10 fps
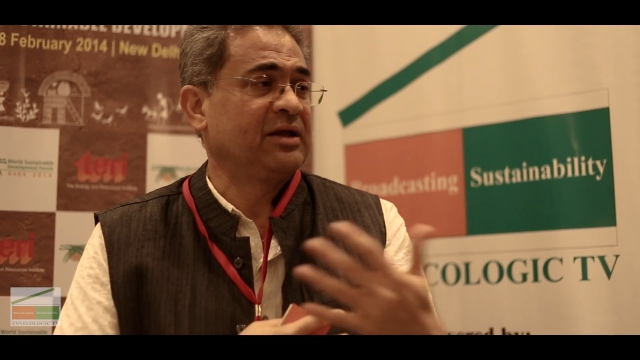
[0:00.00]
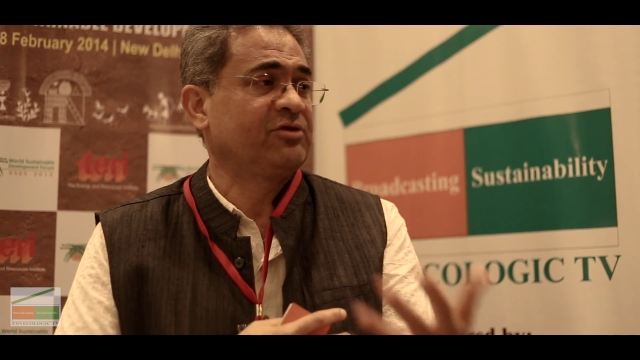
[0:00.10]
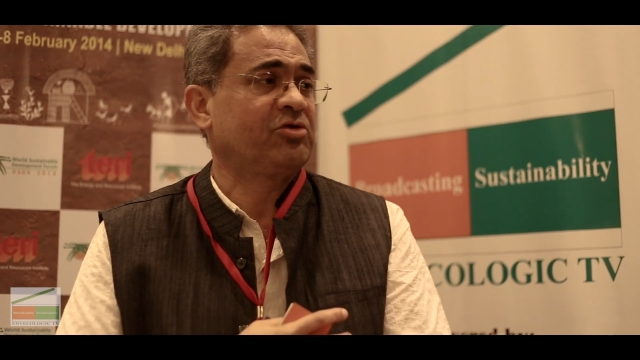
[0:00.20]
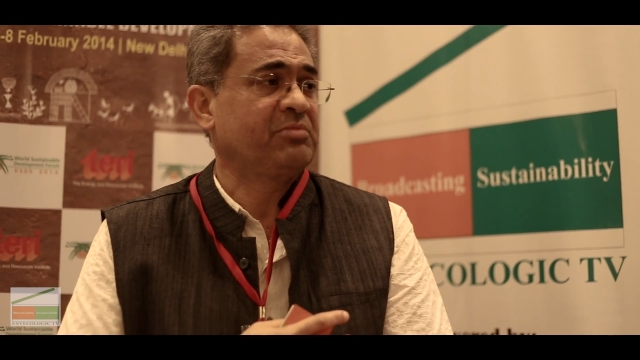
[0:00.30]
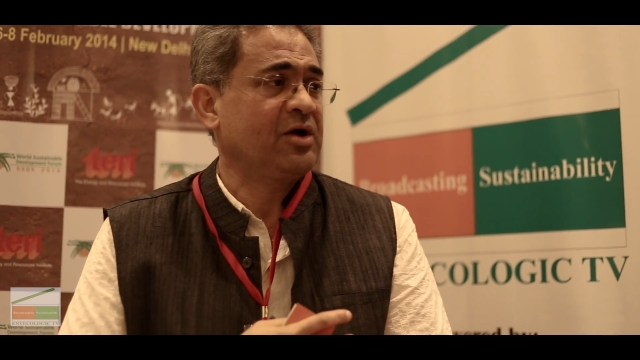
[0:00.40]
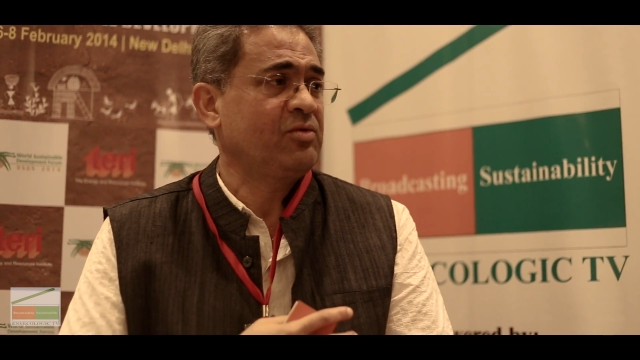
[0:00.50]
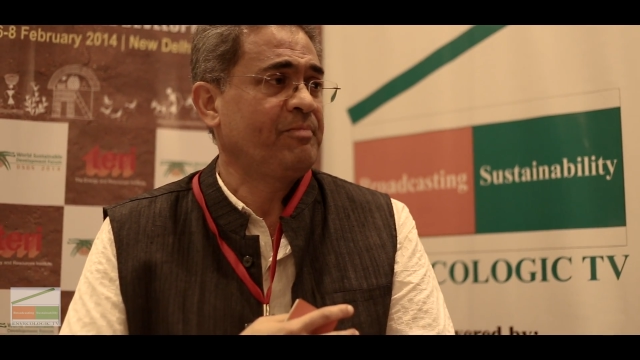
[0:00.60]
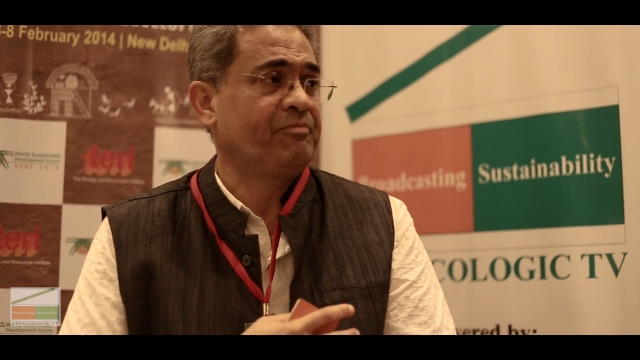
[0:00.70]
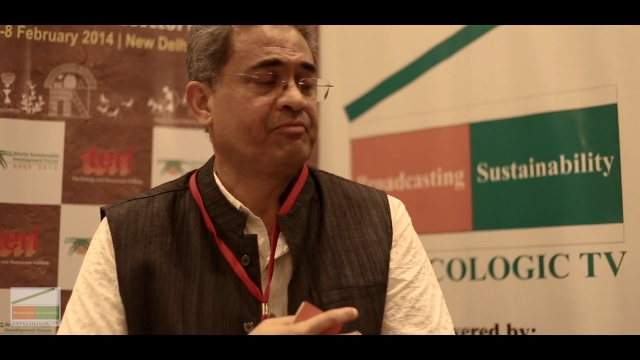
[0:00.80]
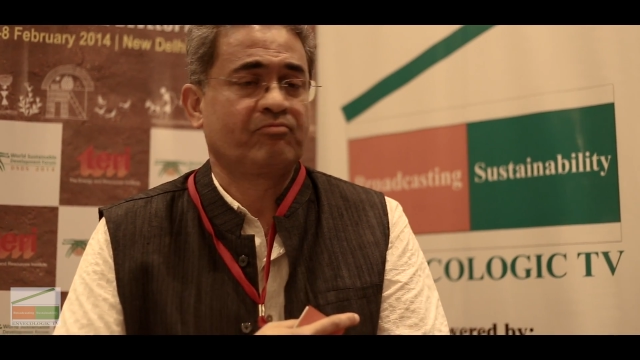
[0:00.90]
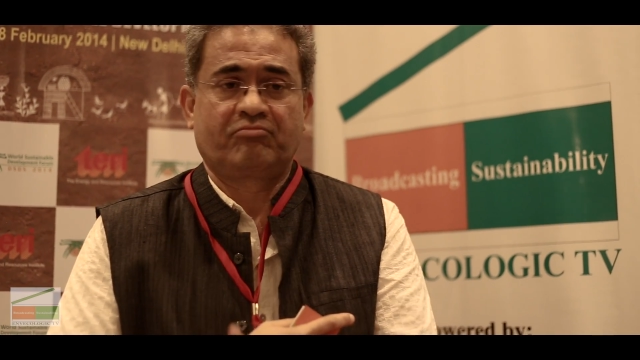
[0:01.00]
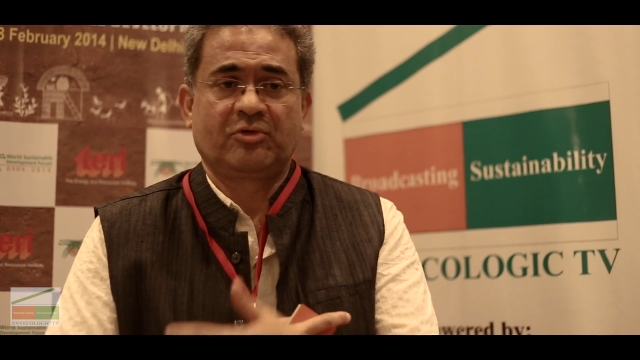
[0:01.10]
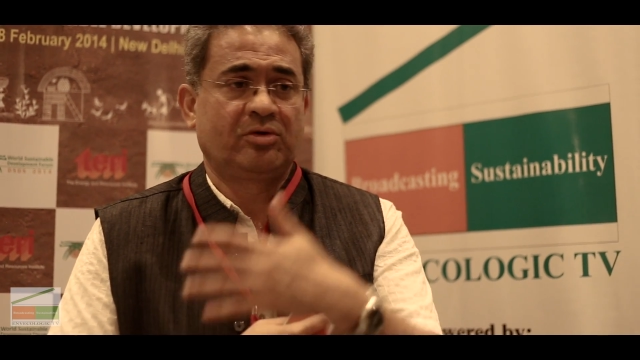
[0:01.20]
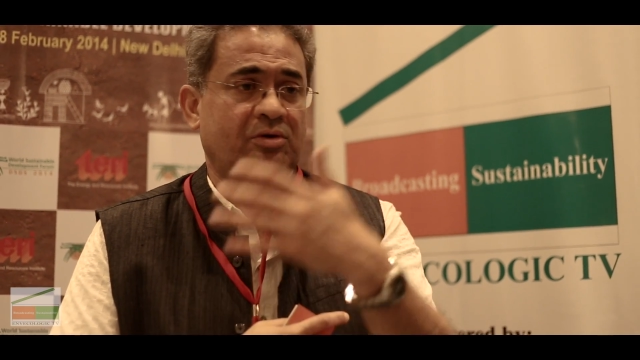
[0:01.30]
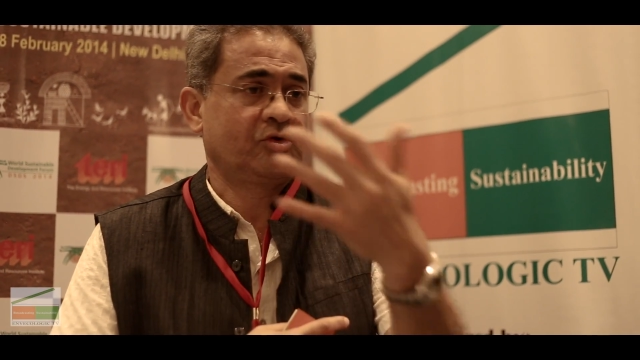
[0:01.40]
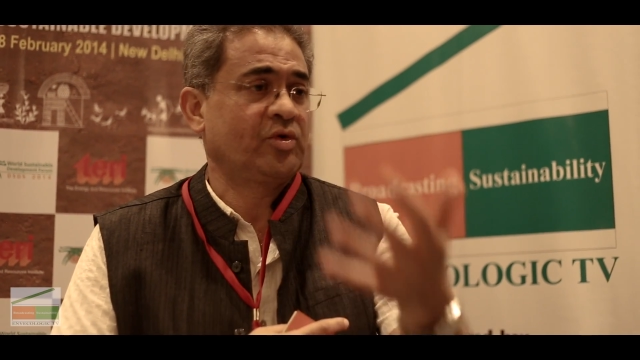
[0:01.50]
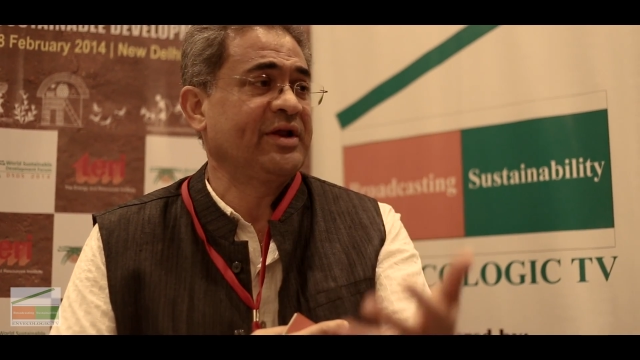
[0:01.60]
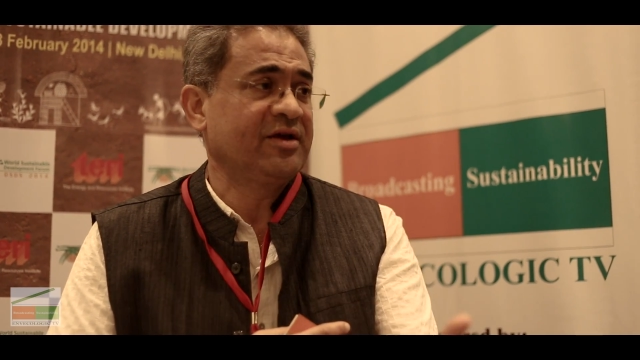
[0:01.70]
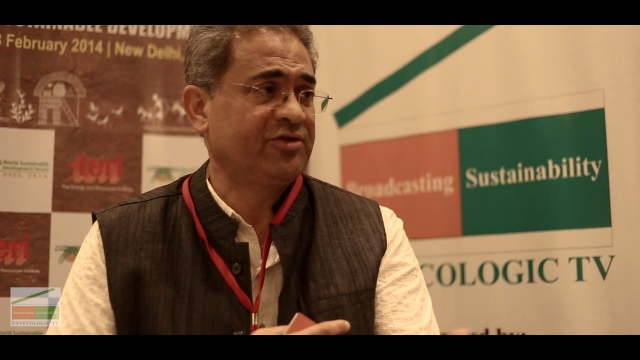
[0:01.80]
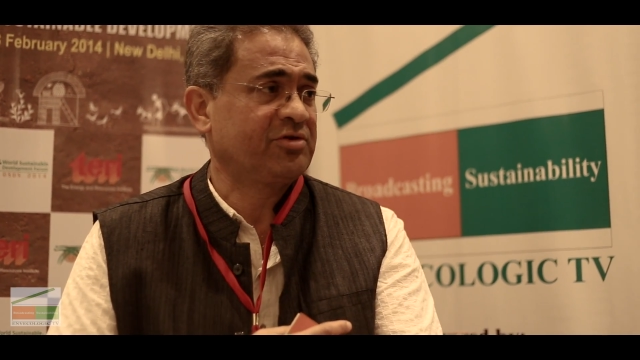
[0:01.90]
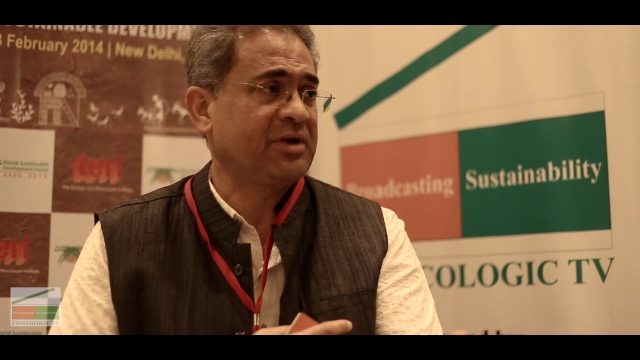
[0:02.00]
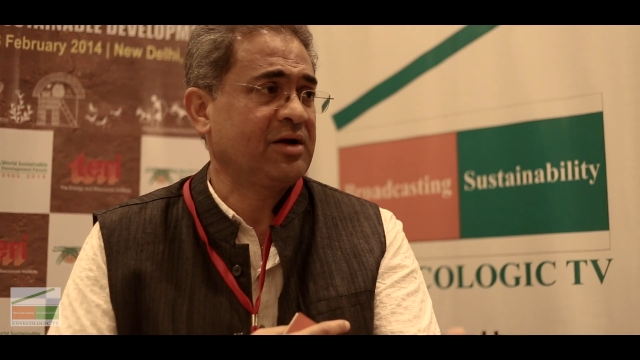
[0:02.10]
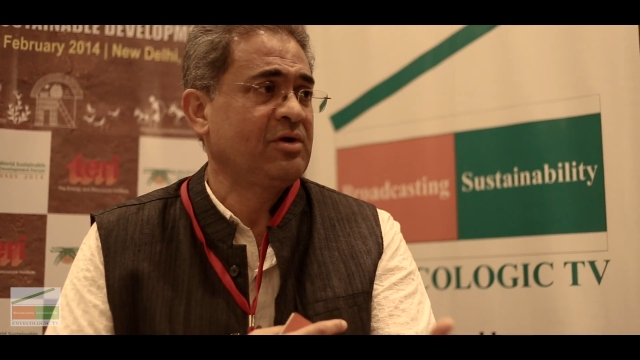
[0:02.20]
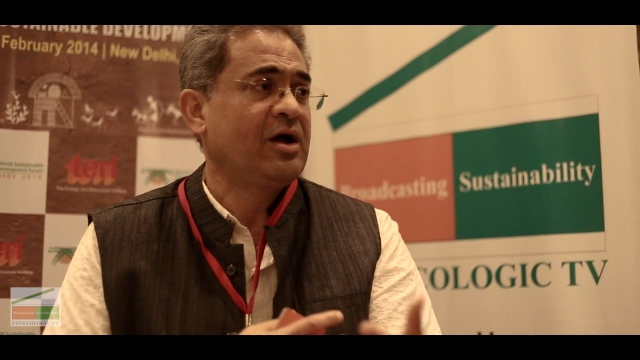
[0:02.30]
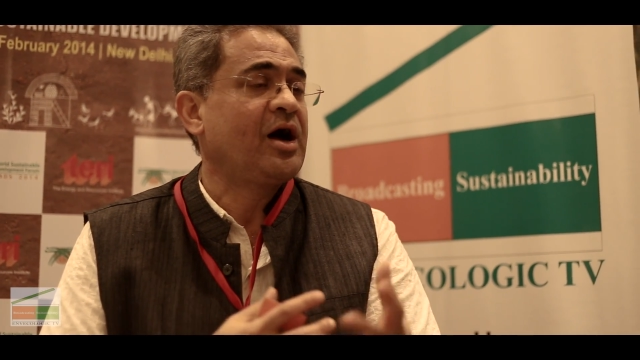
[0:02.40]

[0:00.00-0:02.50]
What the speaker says: month from now, or 20 years from now.